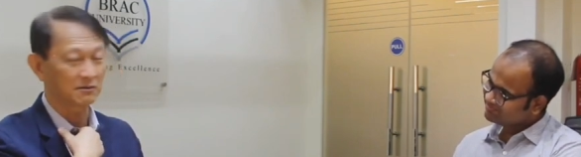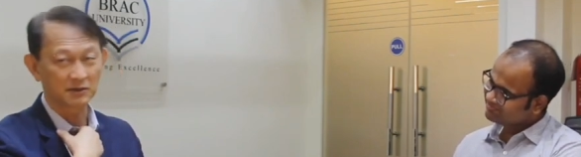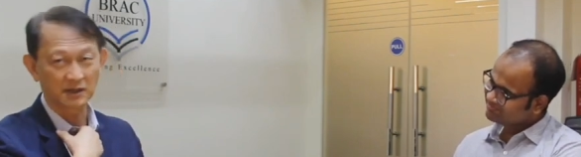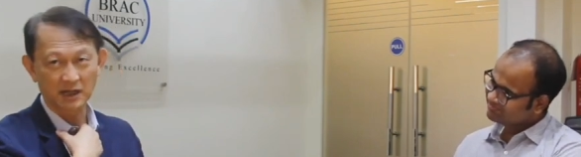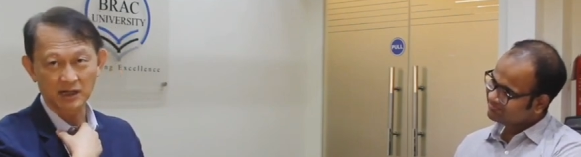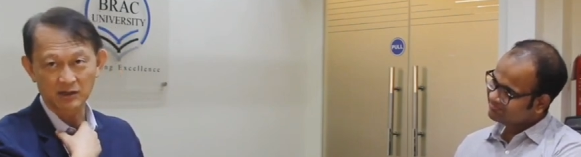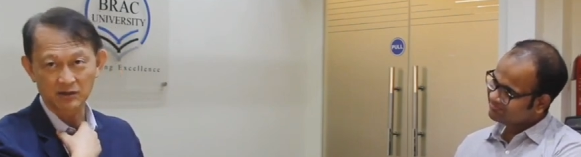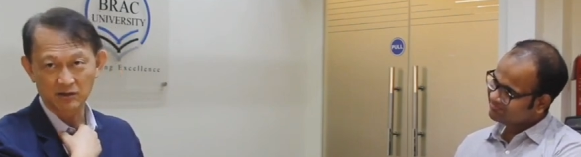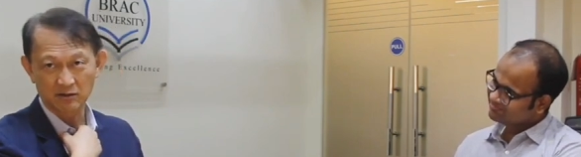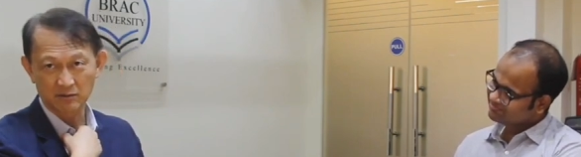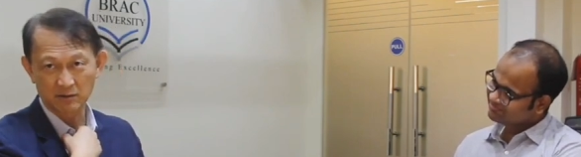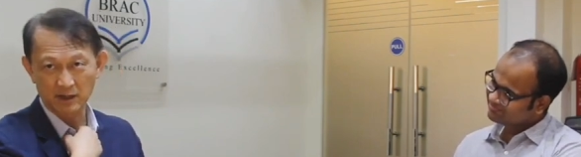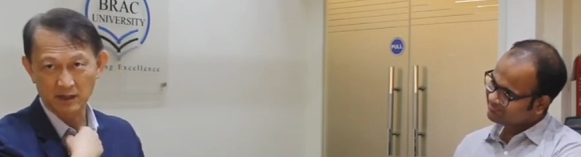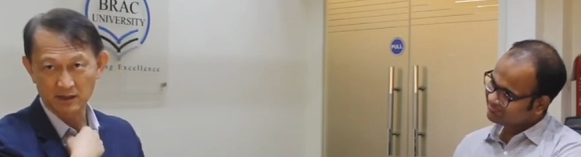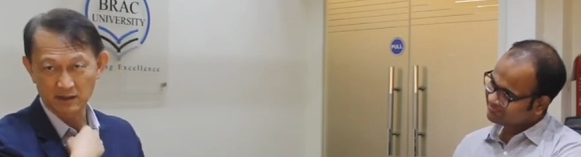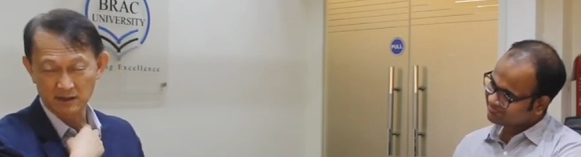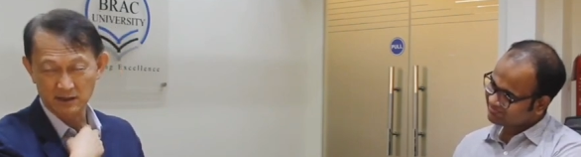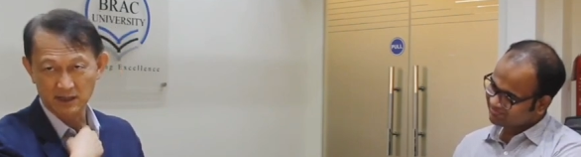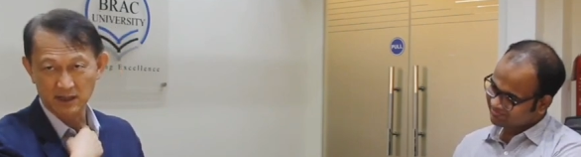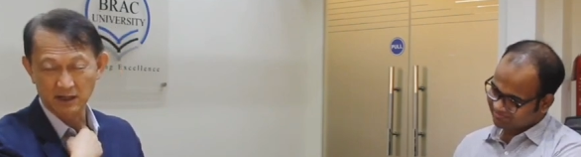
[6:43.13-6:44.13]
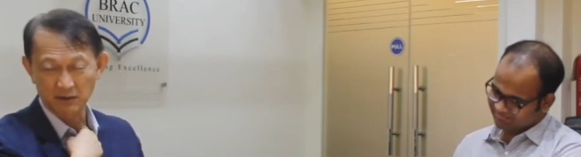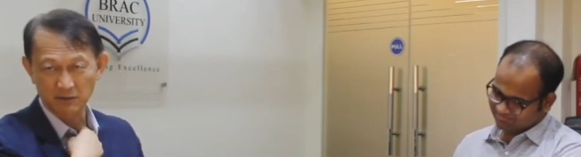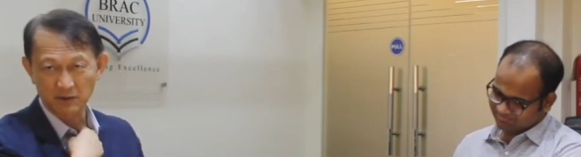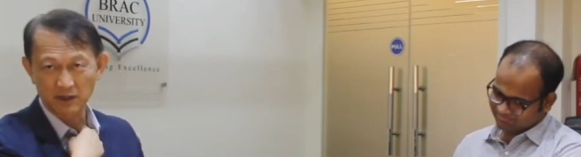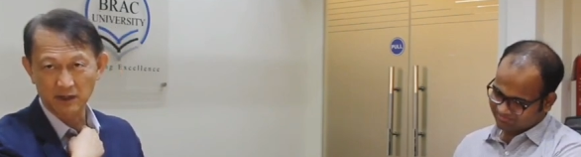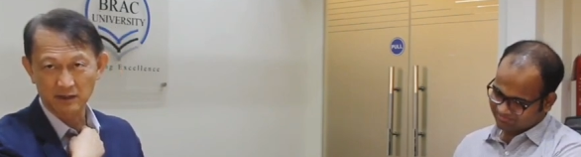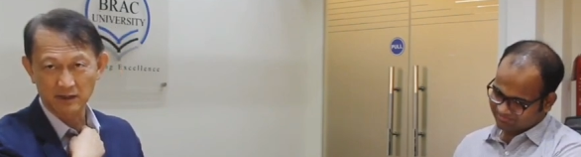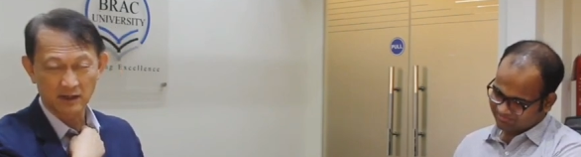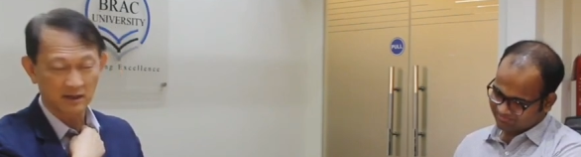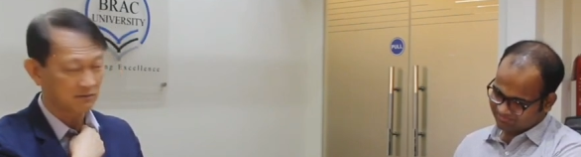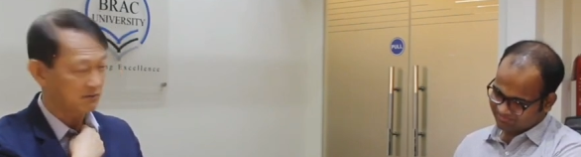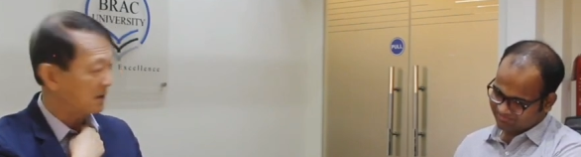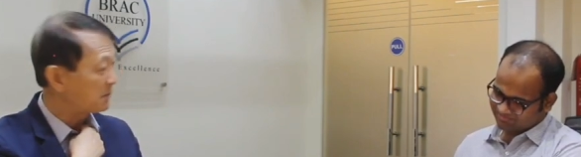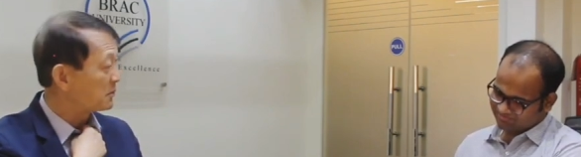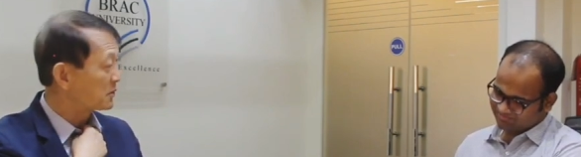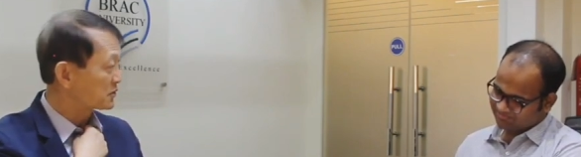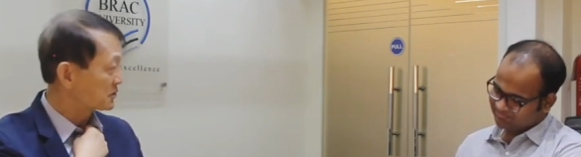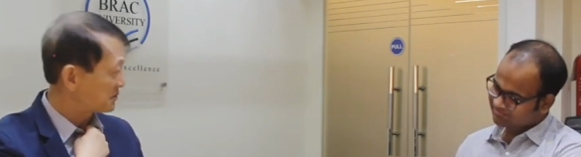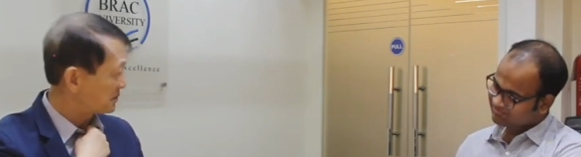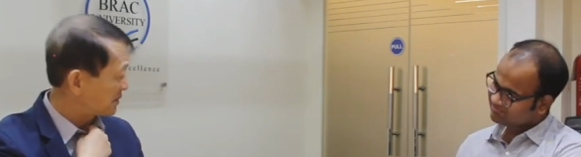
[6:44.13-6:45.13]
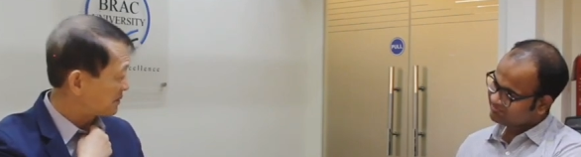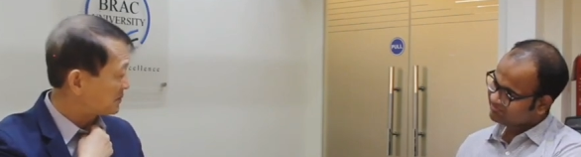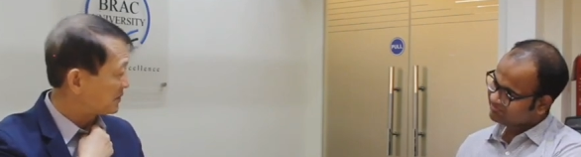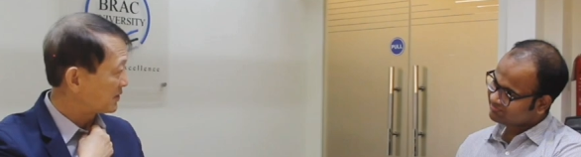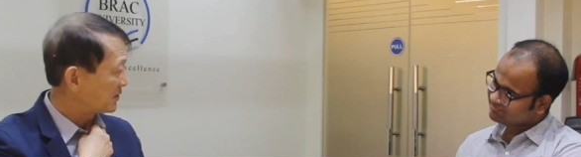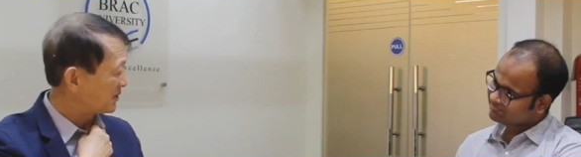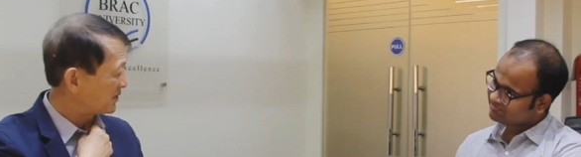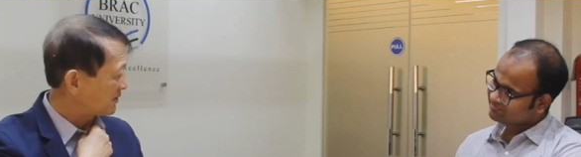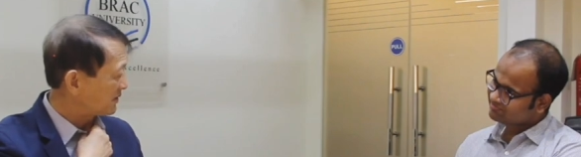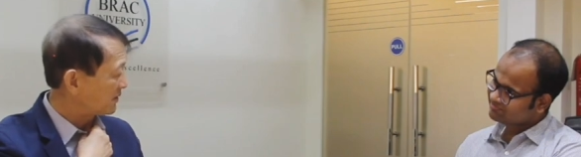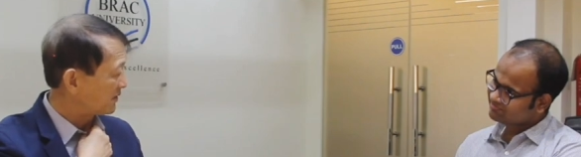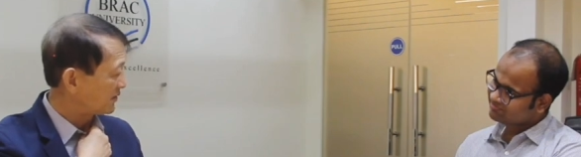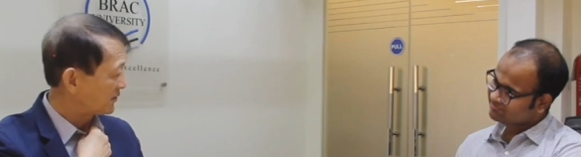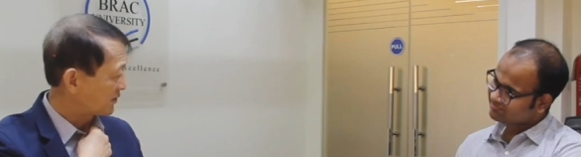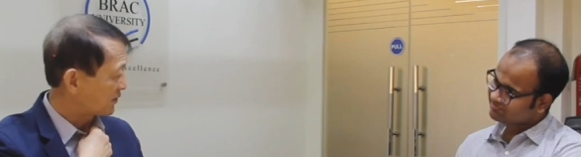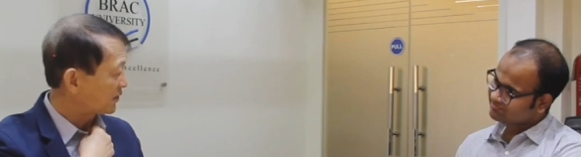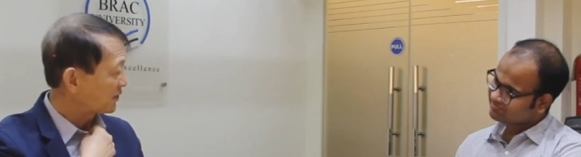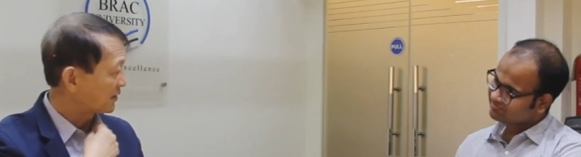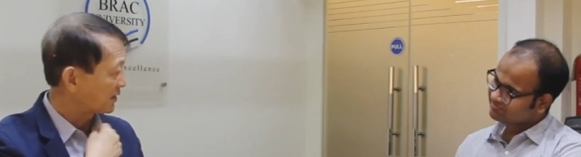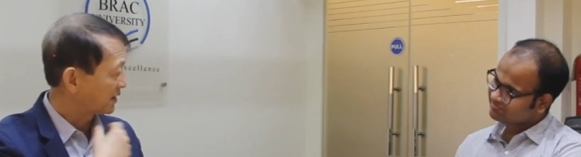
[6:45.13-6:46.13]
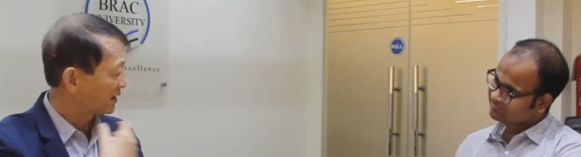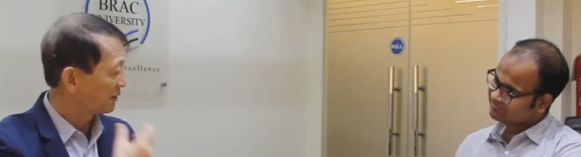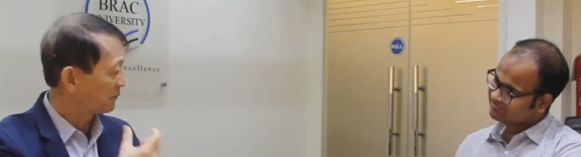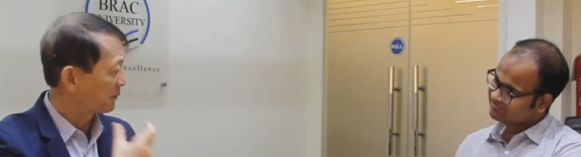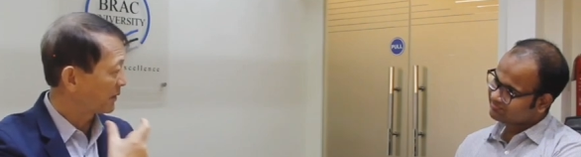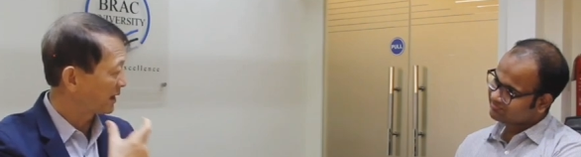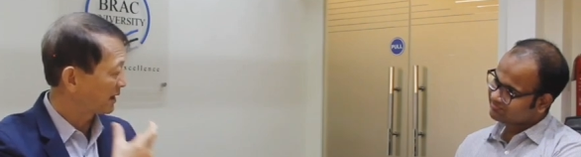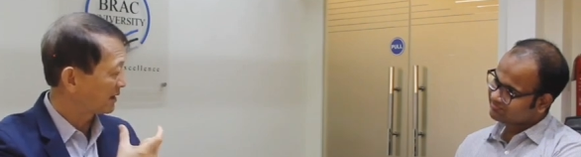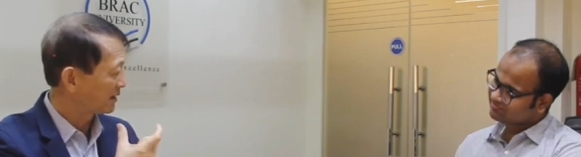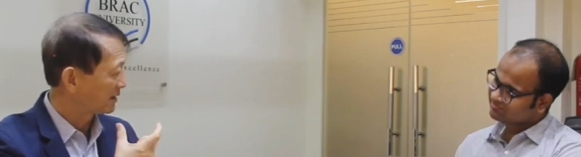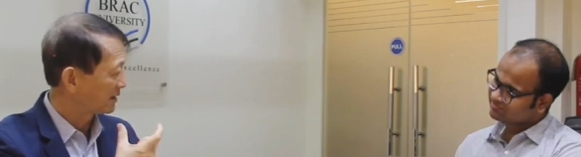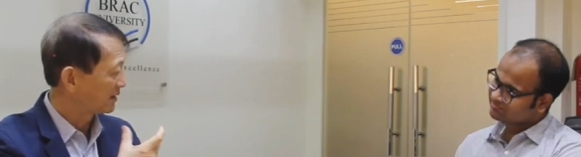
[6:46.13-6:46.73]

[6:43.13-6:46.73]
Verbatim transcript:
Speaker 1: when I grew up in Taiwan, that's what most people thought of their way,